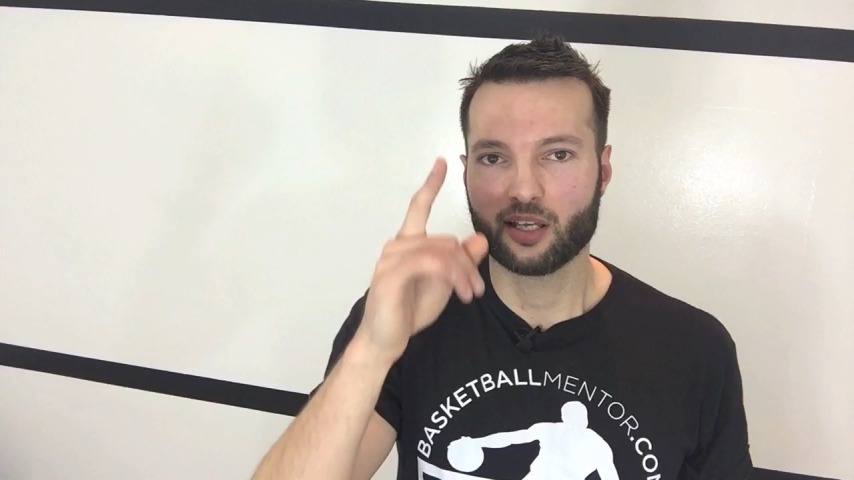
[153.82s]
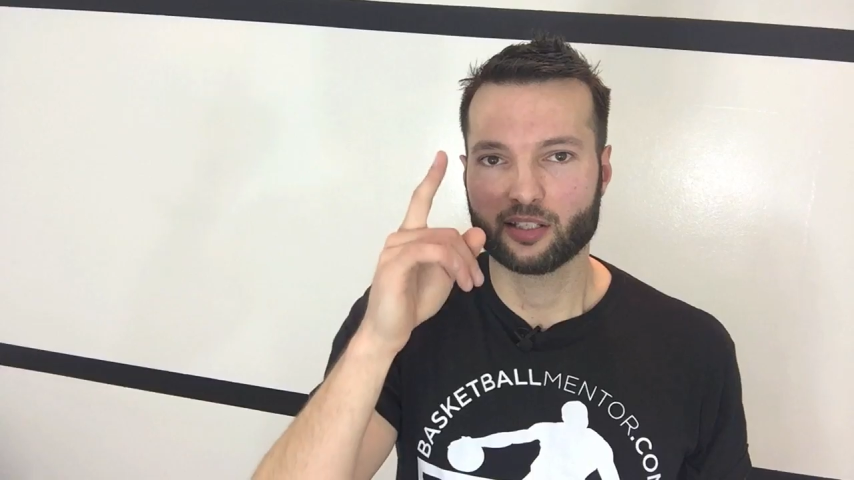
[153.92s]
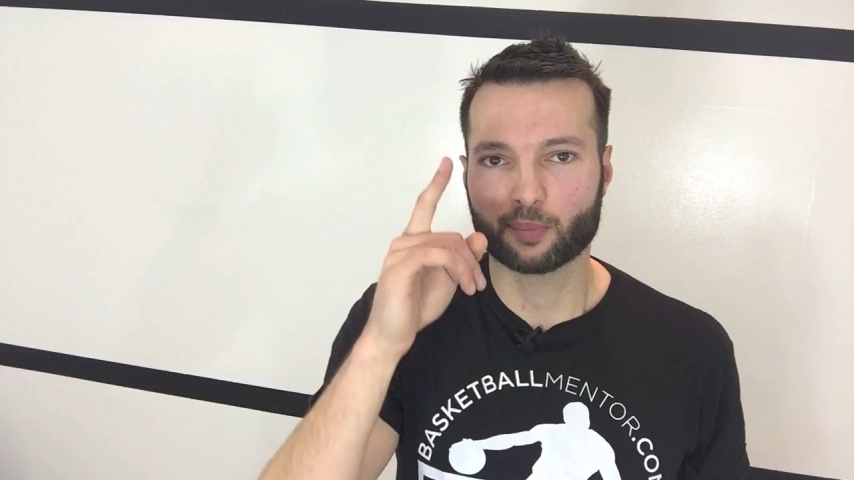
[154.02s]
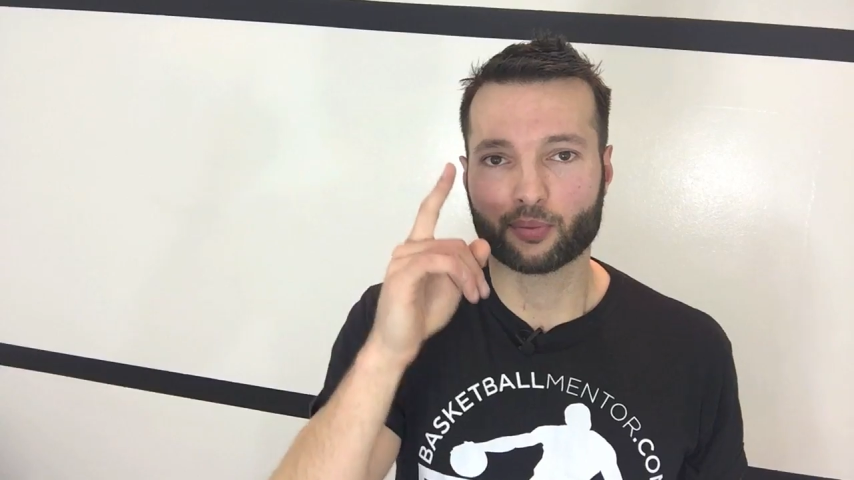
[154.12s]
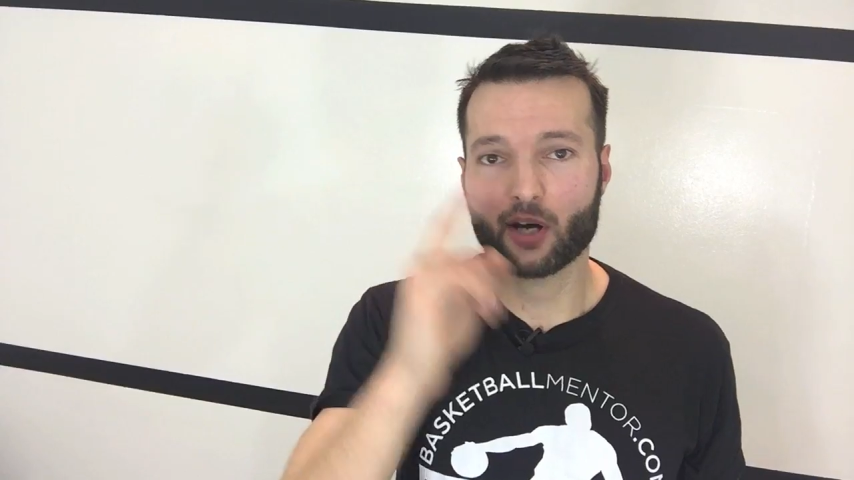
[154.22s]

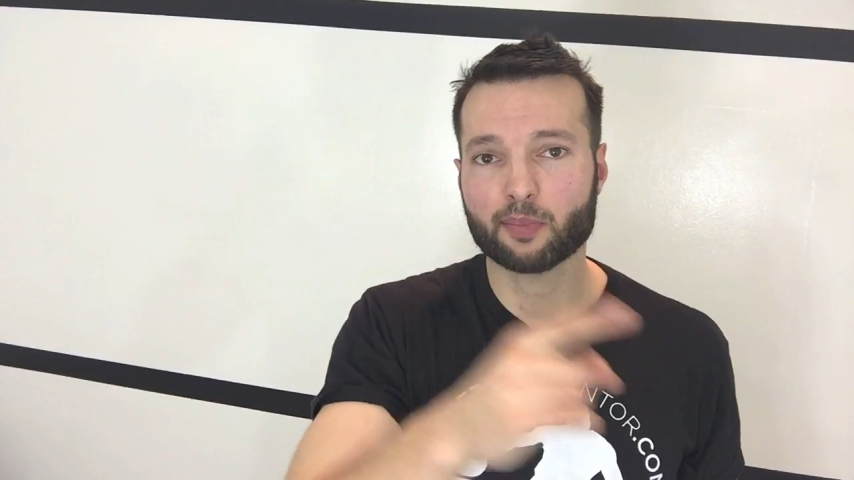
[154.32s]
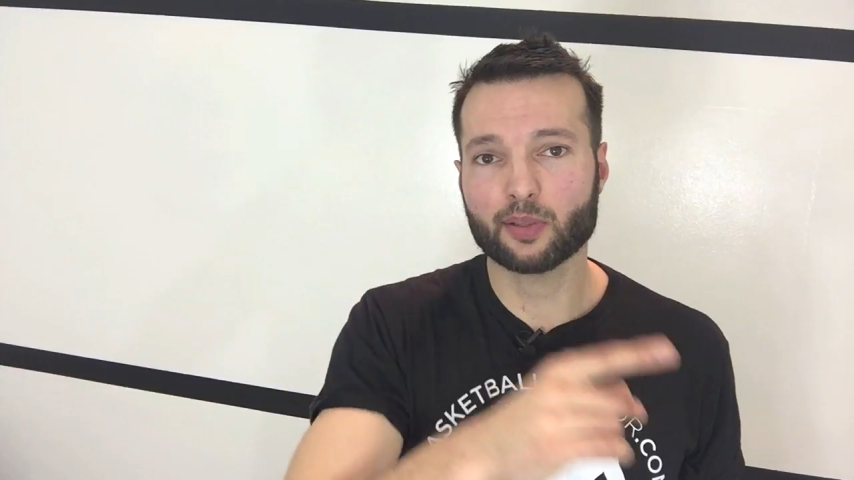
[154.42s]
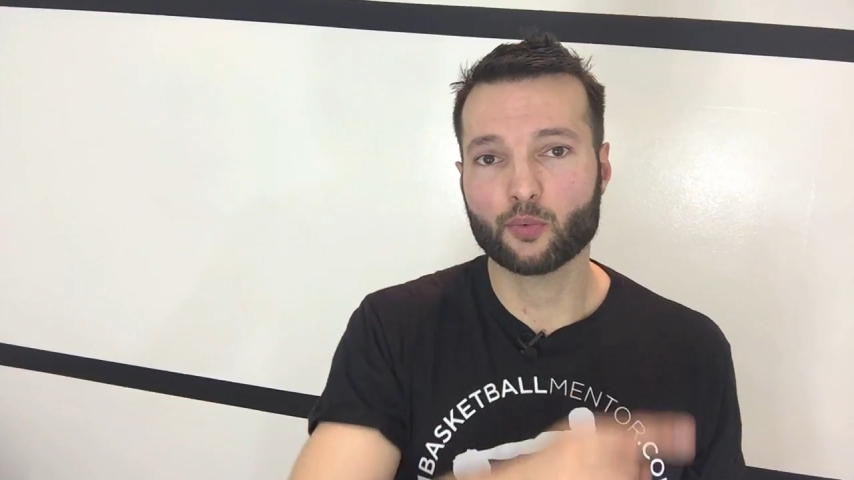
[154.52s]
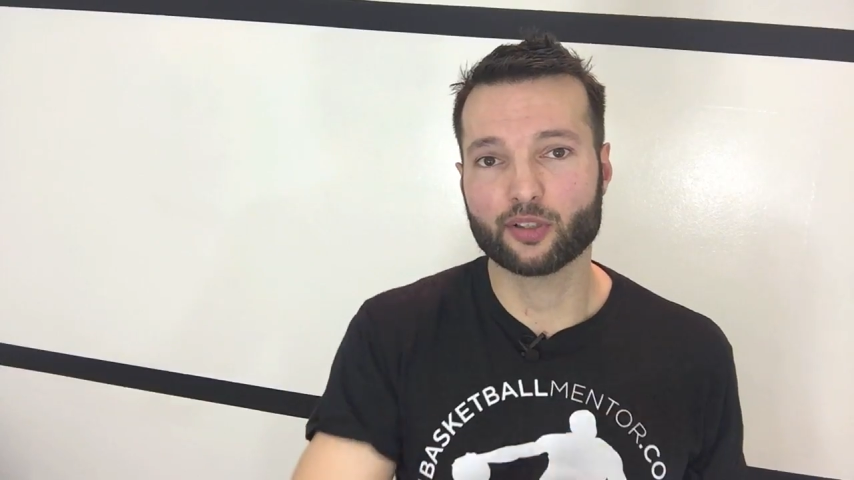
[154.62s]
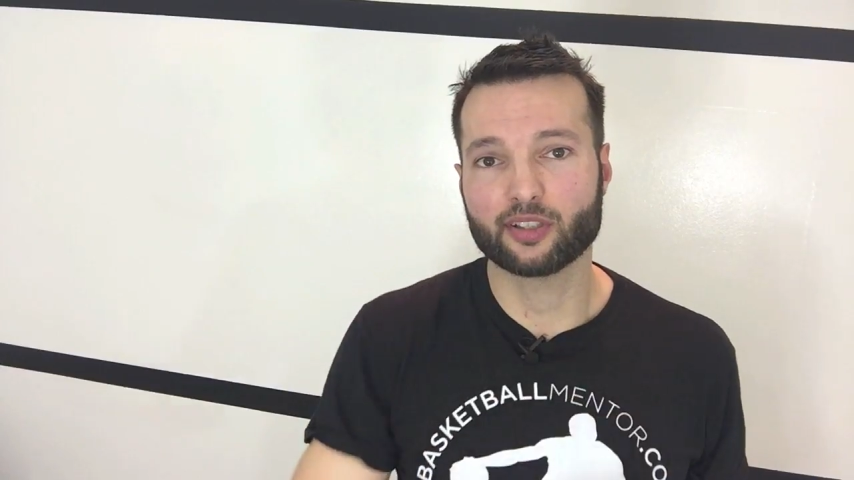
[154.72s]
The
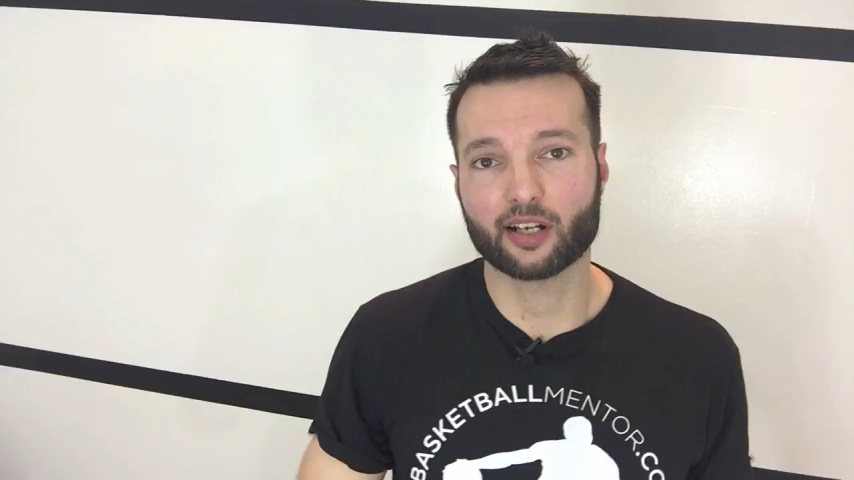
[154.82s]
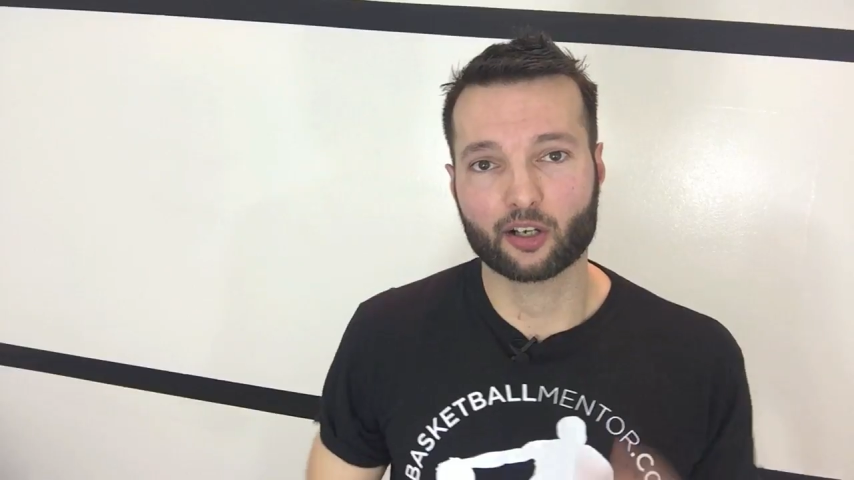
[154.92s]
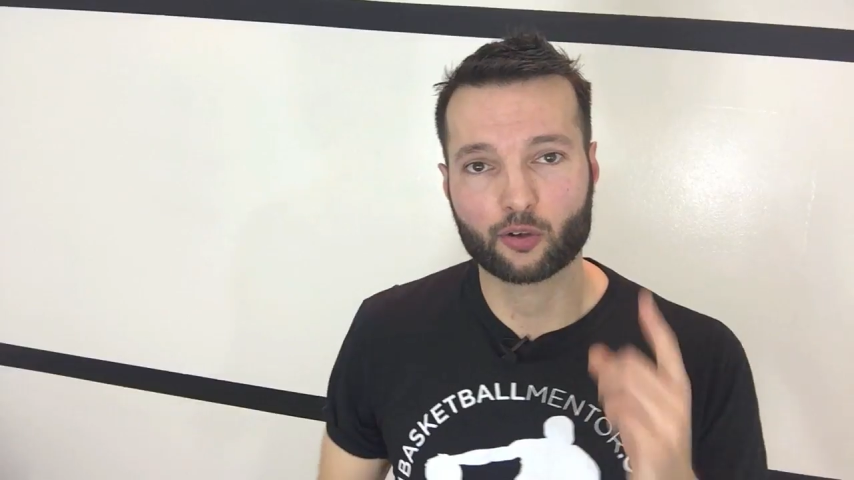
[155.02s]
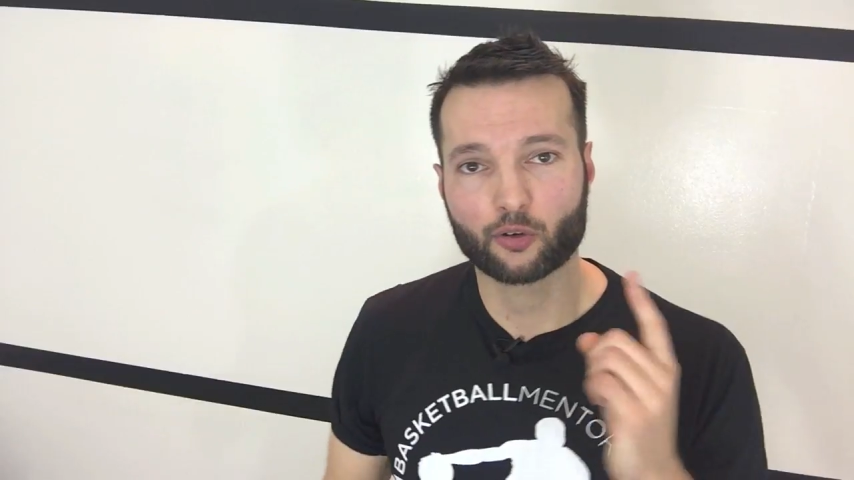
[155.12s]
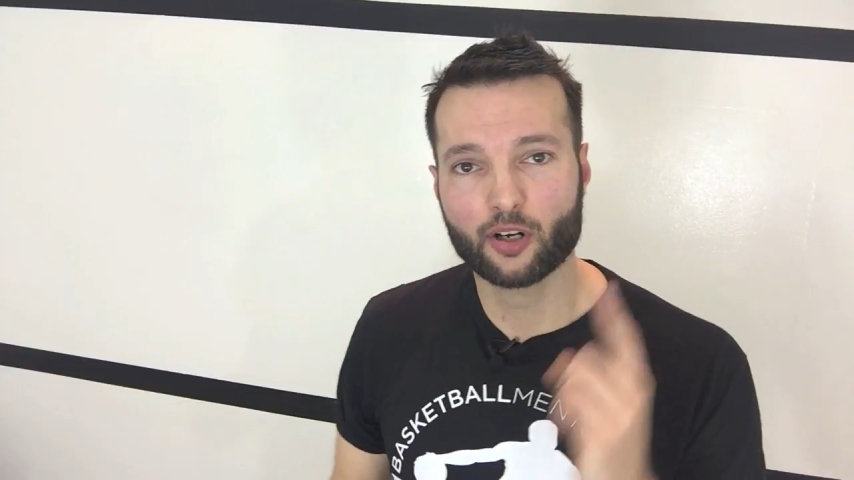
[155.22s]
problem with
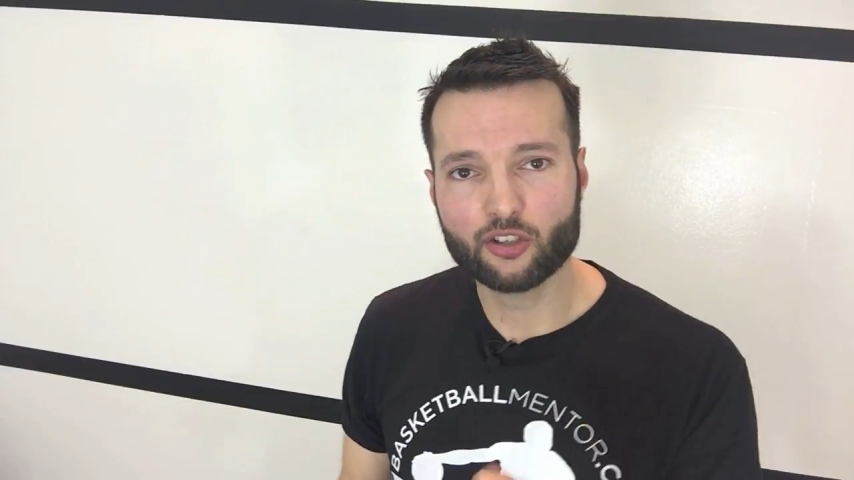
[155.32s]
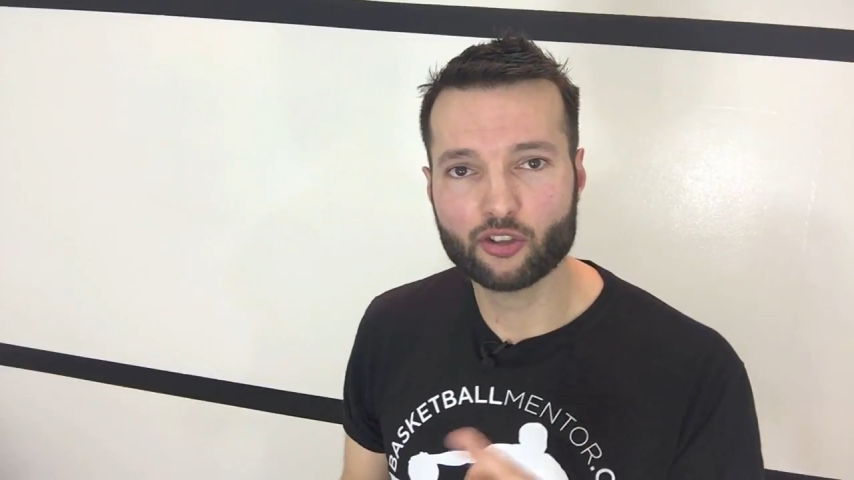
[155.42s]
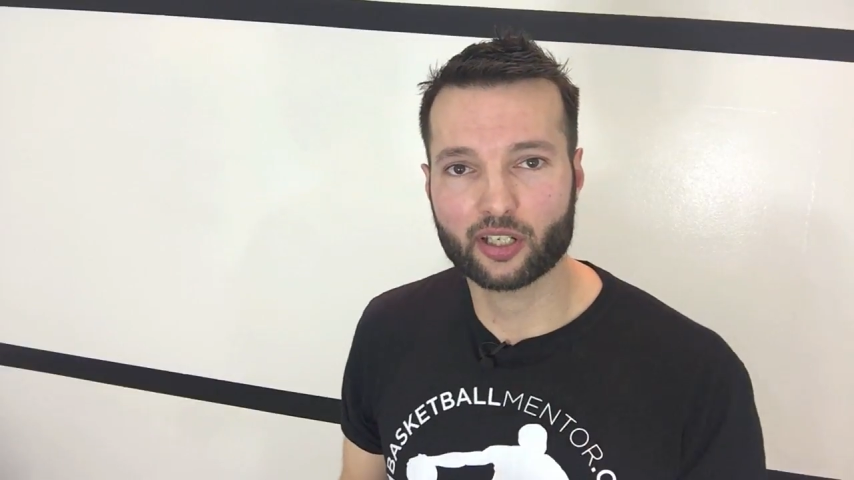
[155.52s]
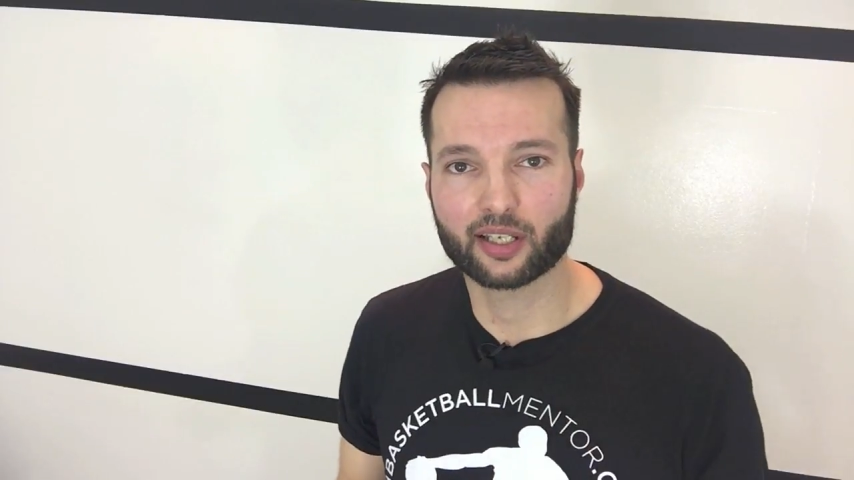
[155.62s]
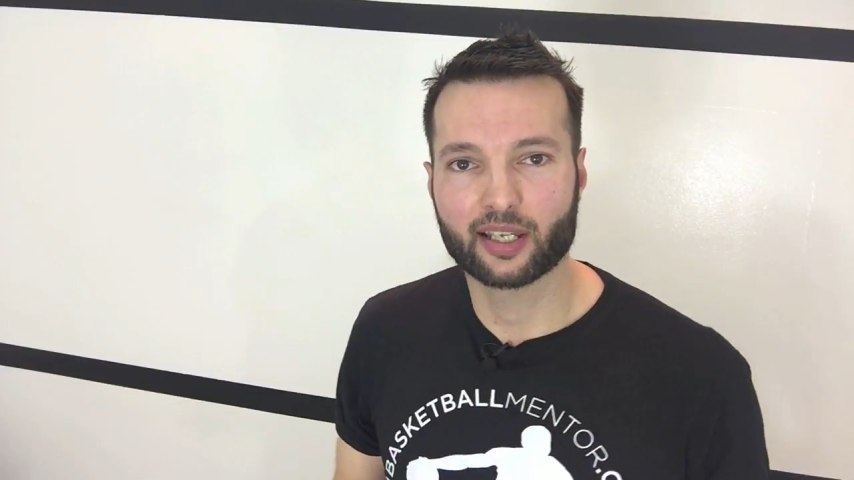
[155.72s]
the
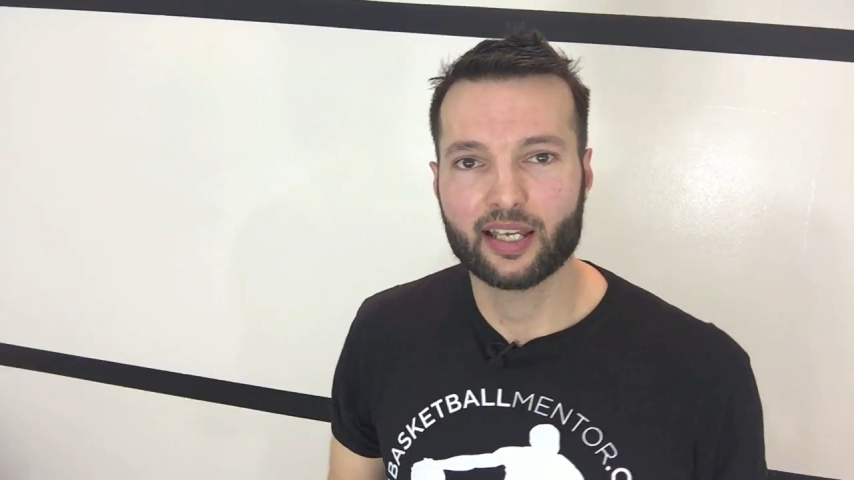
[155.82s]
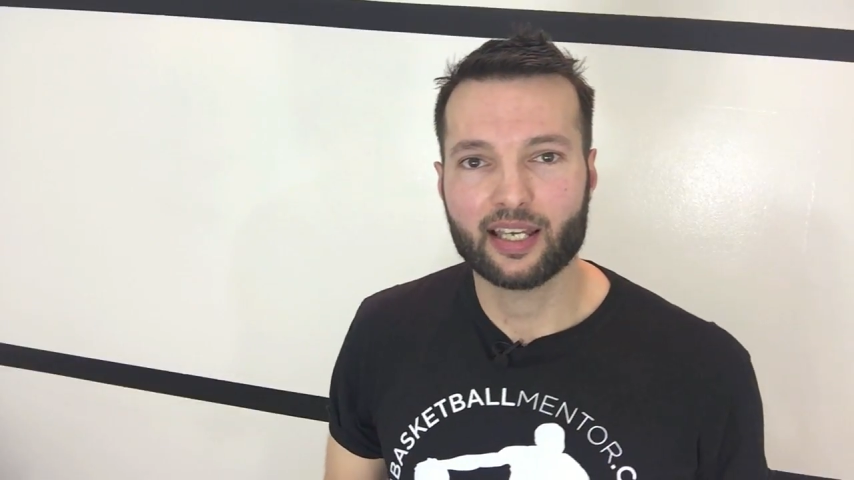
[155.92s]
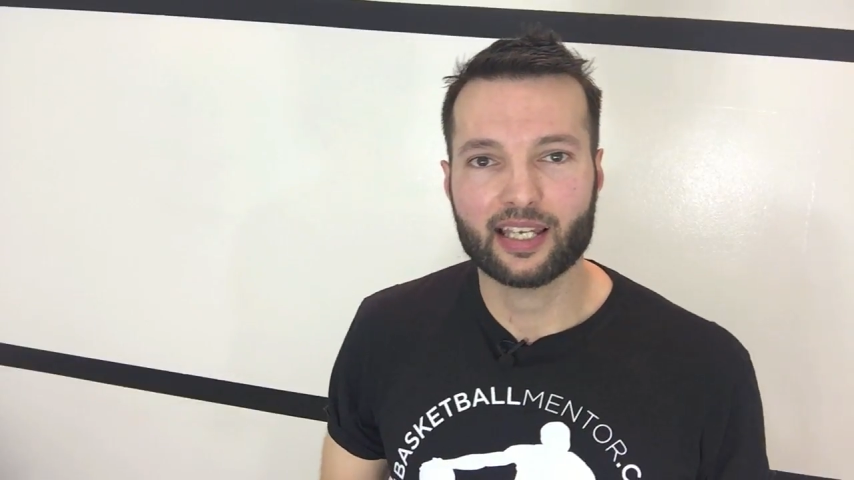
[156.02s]
crunching